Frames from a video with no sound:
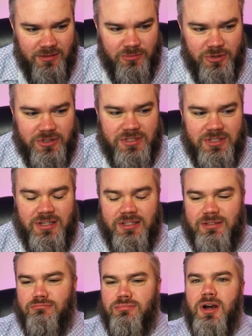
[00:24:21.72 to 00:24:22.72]
Brooks
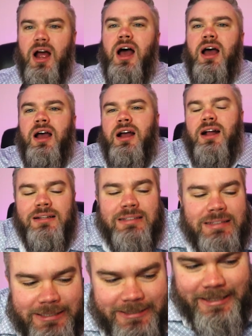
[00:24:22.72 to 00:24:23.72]
says, bruh.
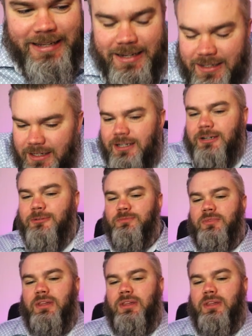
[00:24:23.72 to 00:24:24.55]
I know.